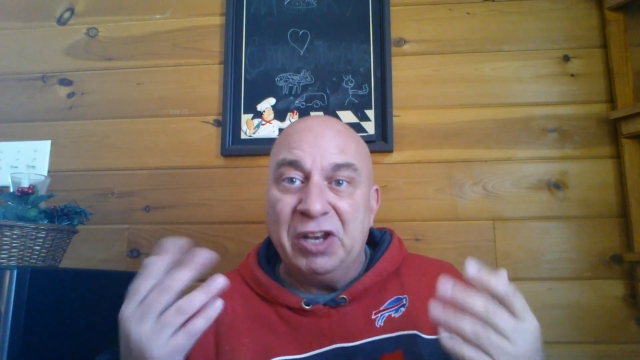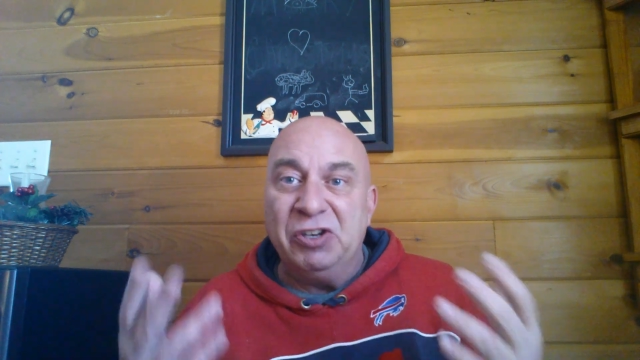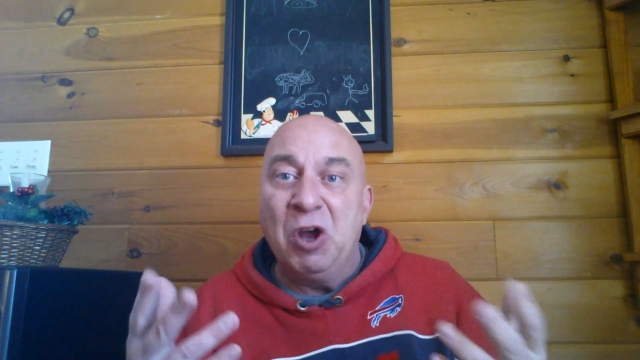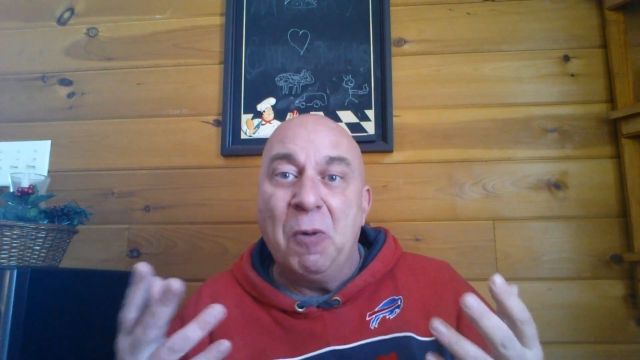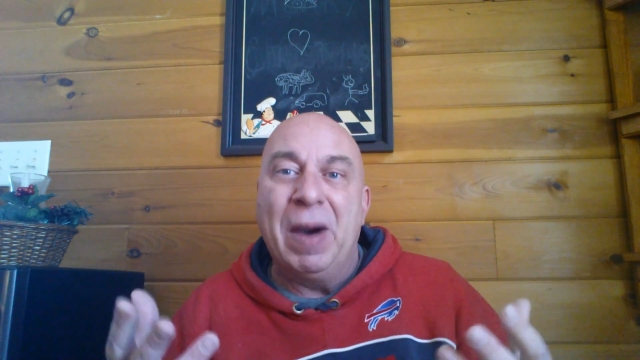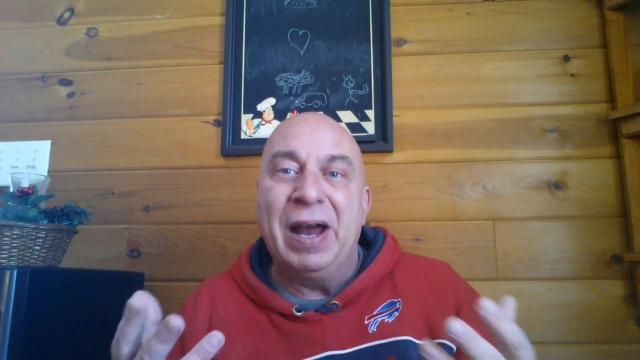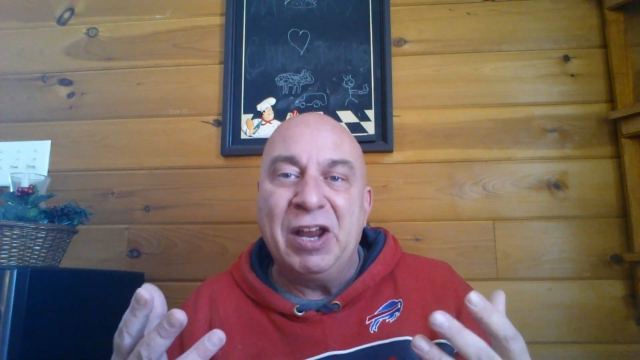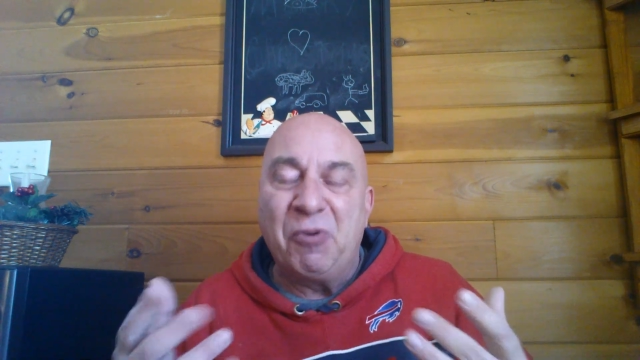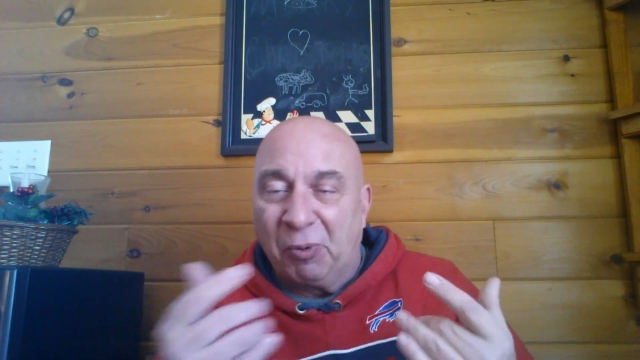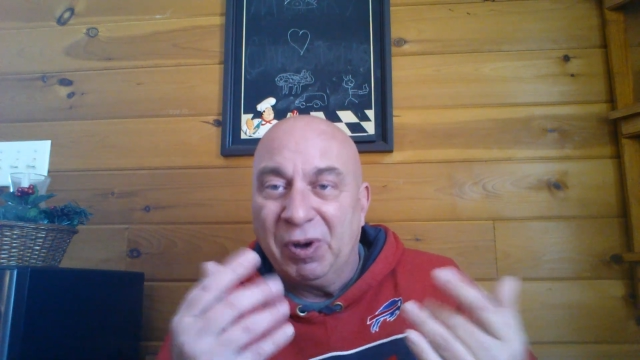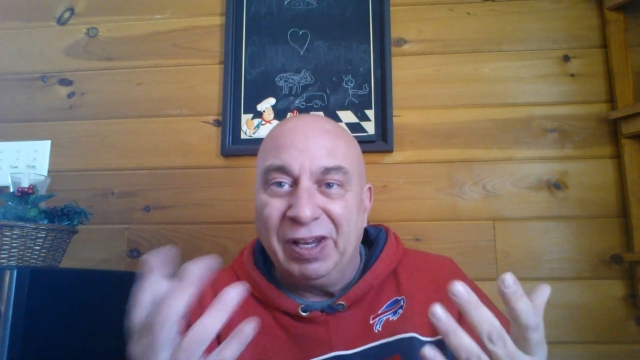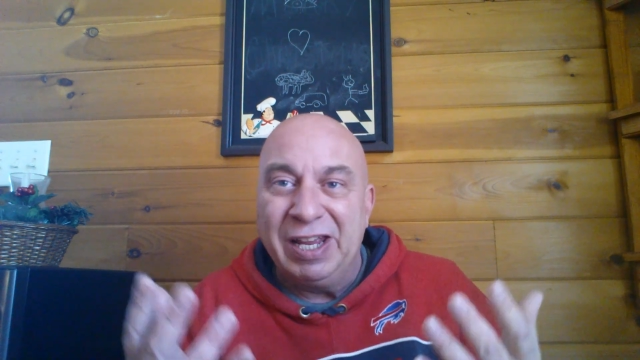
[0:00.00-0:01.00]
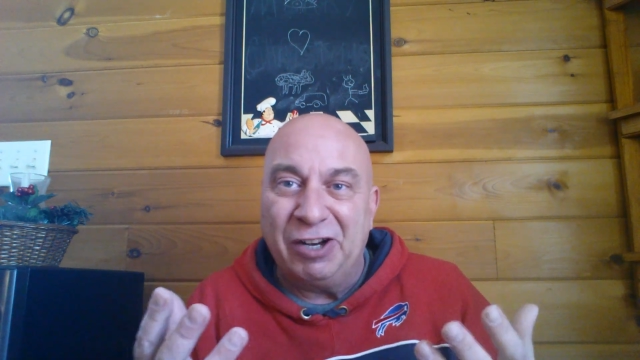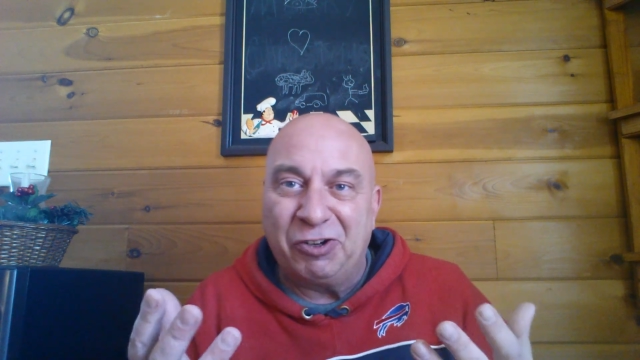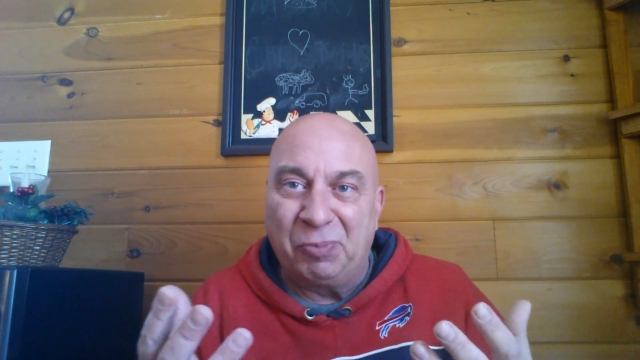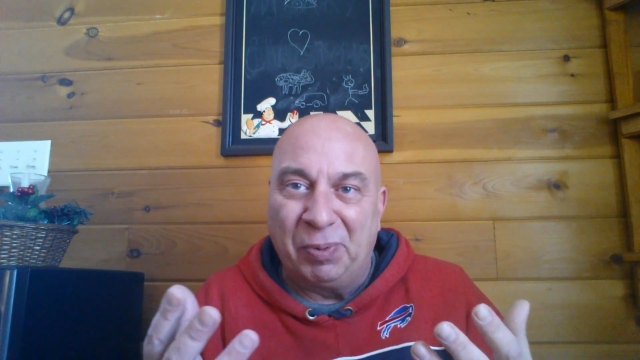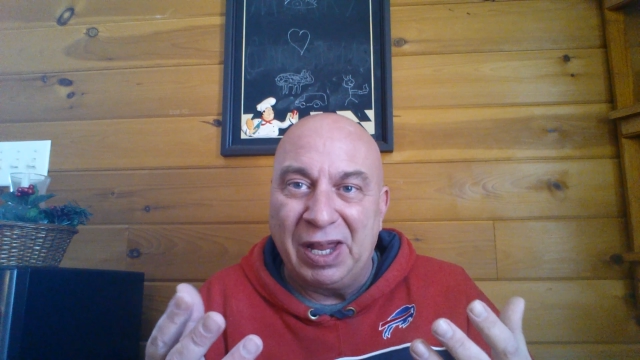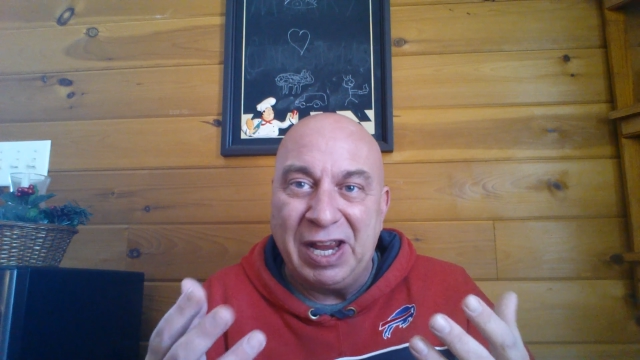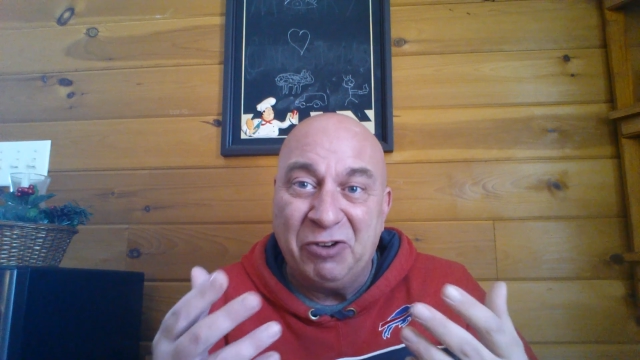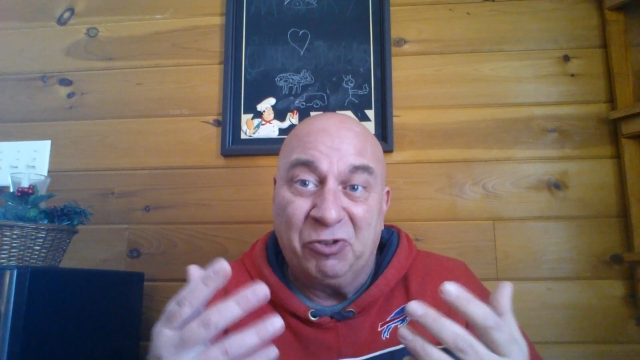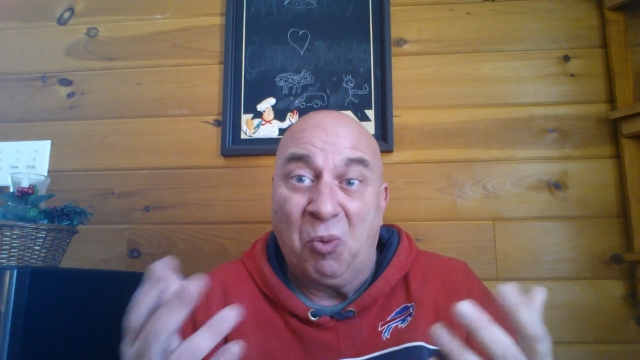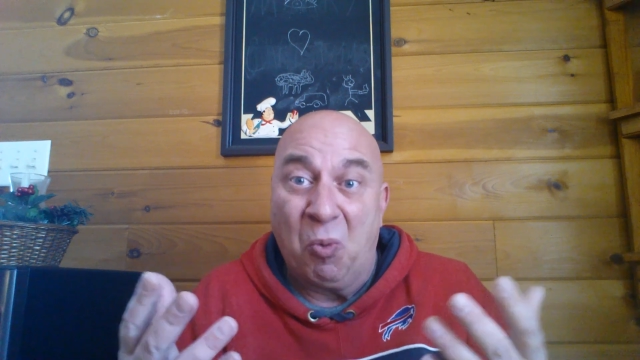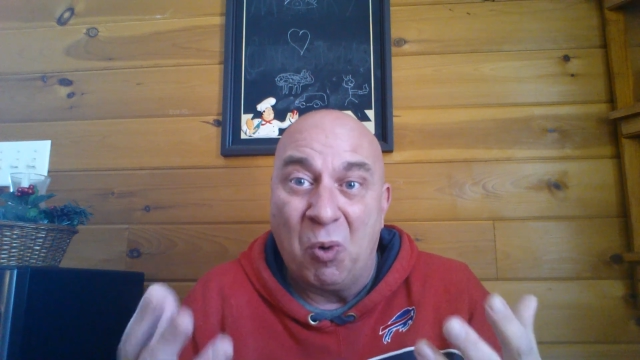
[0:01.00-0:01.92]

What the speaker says: but nobody really explains